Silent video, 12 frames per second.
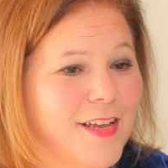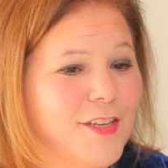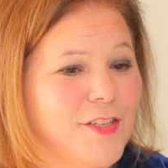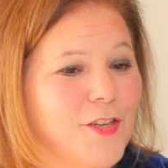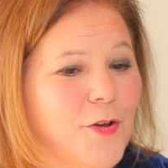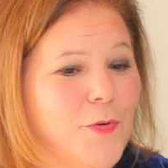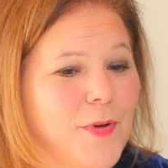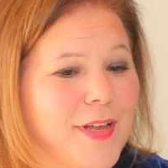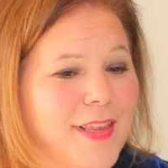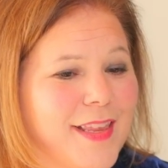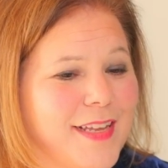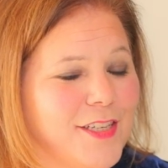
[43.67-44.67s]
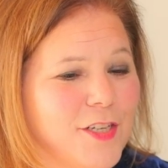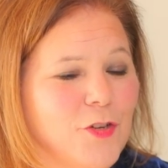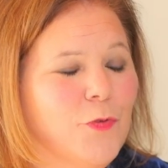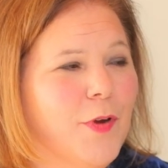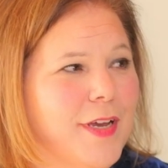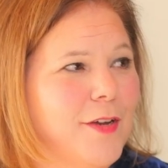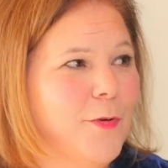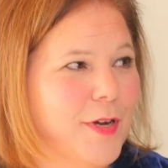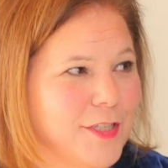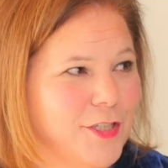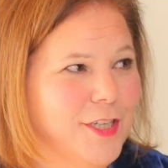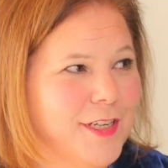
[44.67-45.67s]
So that's a great
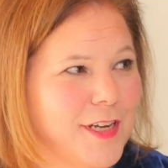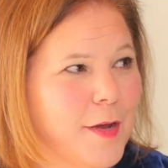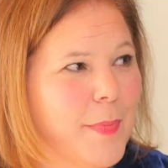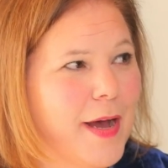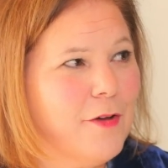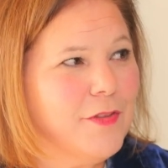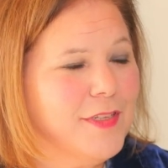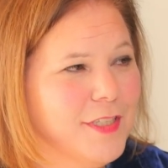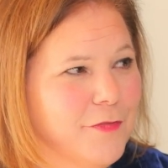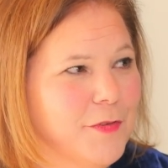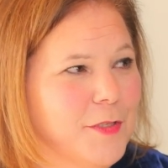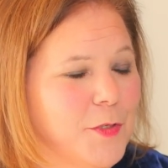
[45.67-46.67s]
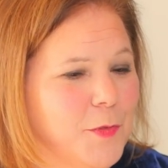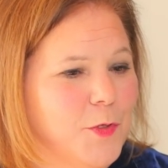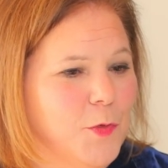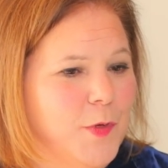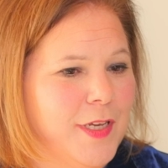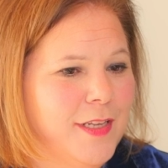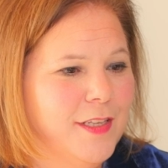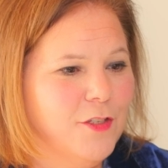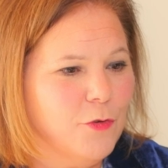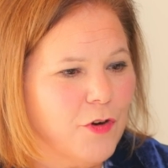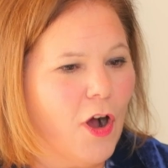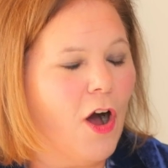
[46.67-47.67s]
question about the difference between
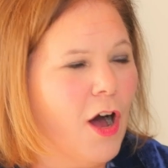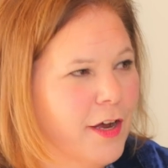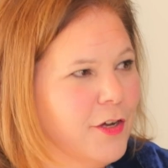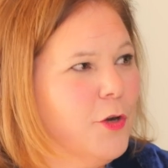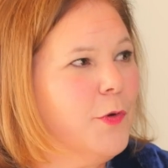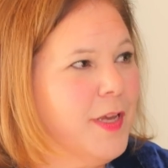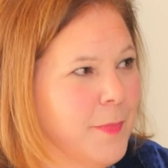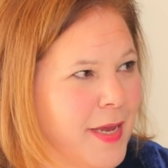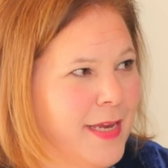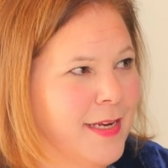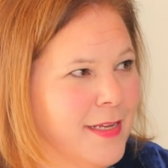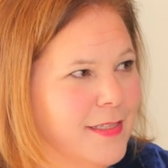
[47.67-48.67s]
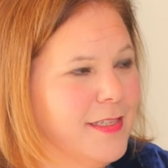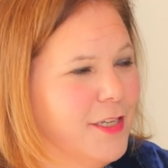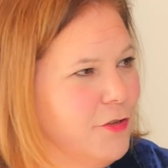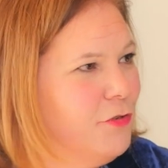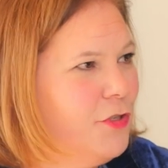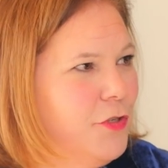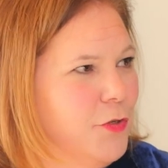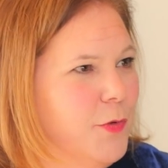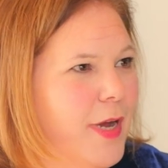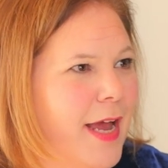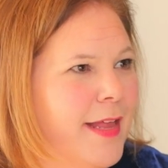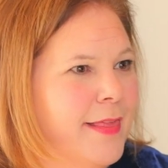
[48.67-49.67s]
sort of ongoing maintenance that you do
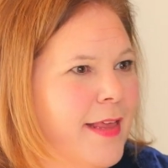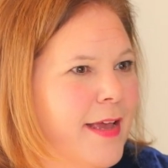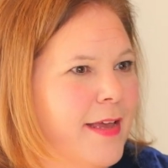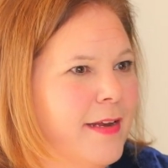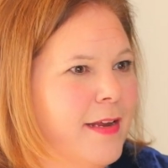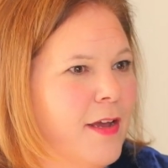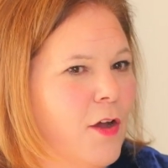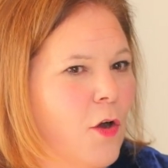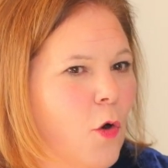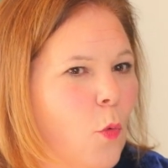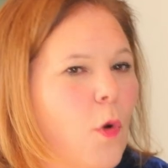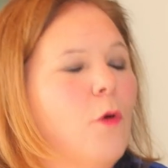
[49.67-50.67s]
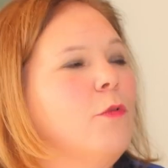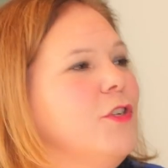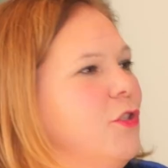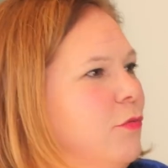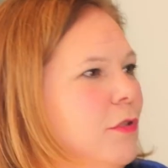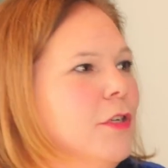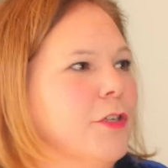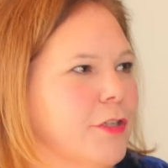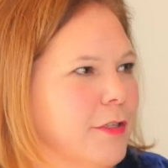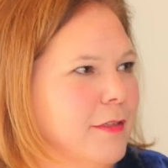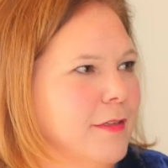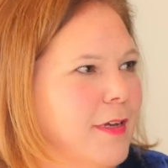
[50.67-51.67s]
and then what would you learn
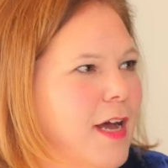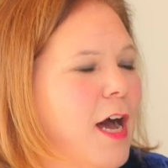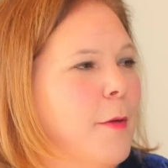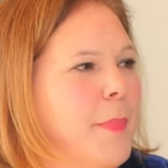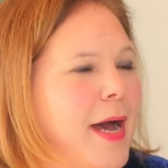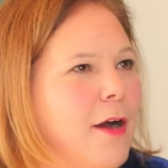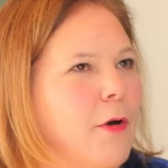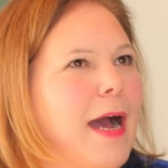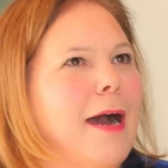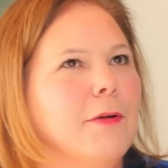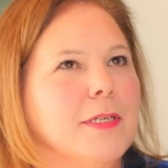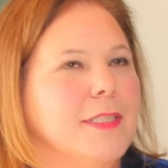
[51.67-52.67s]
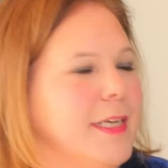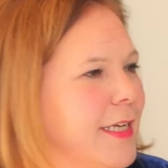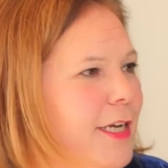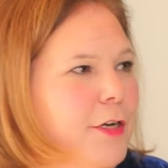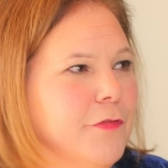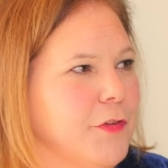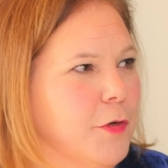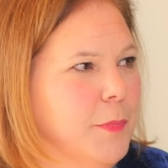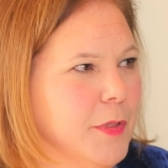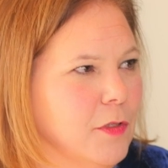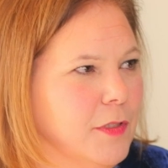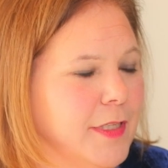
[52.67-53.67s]
about how to take care of your
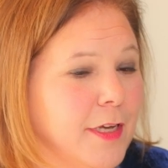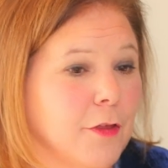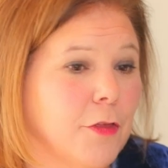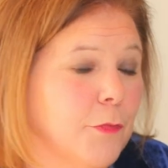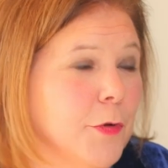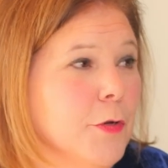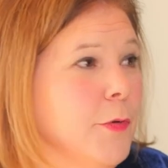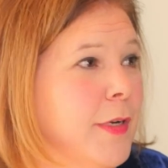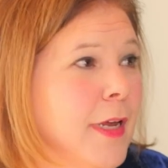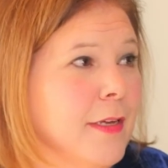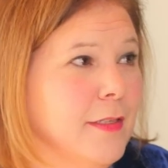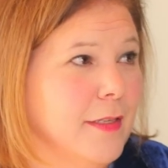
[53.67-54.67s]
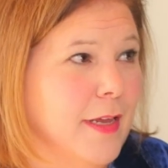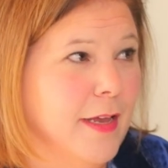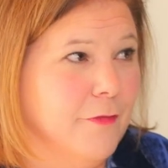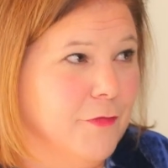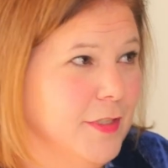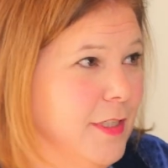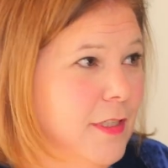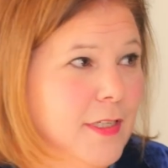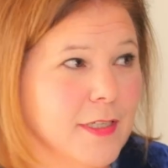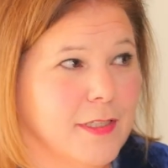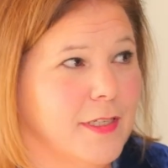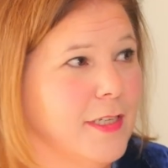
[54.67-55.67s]
building through a
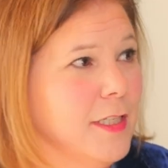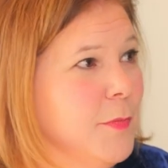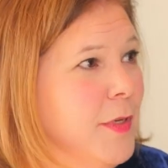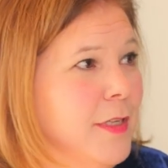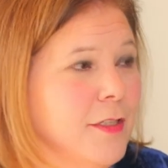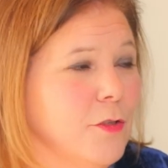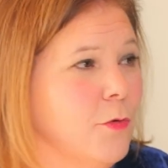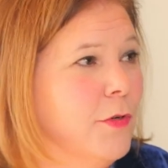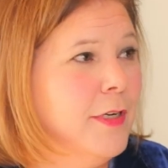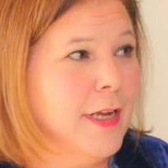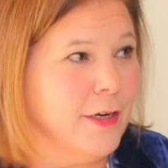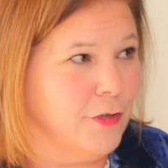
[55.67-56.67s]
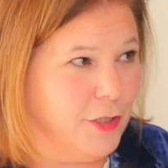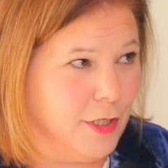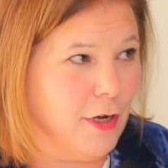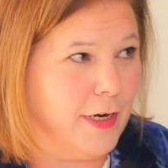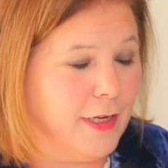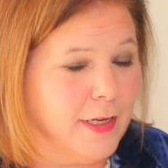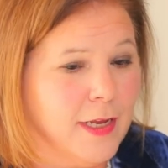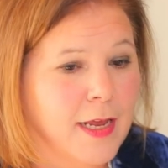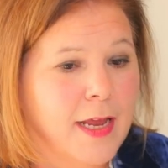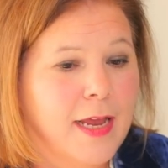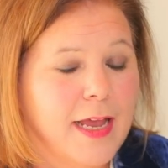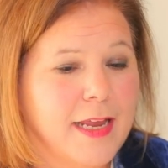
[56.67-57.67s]
facility assessment or an energy audit.
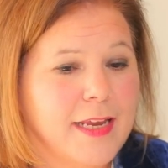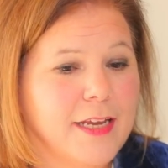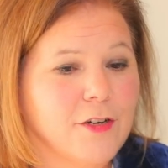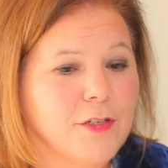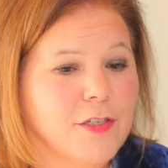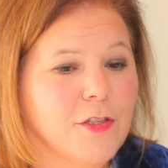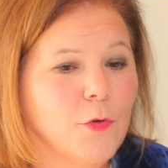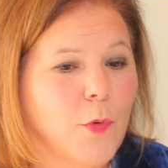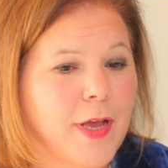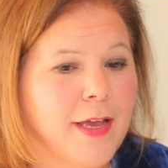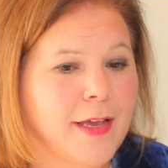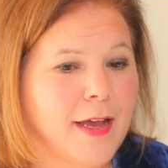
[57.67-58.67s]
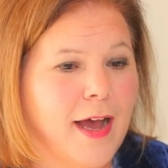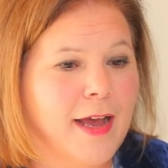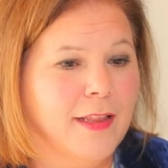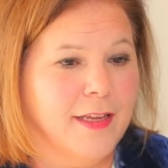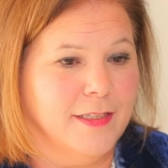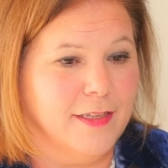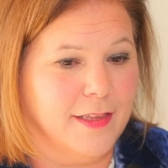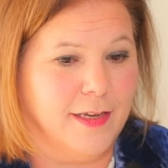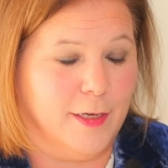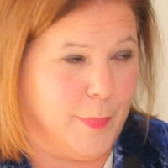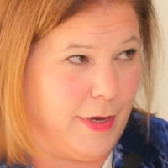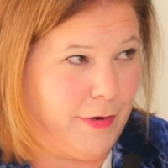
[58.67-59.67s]
And here's the way I like to
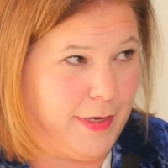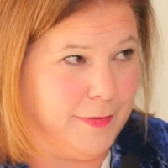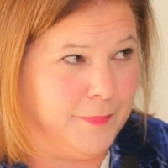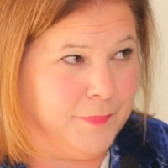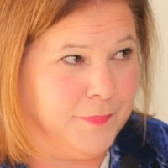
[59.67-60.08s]
think about it.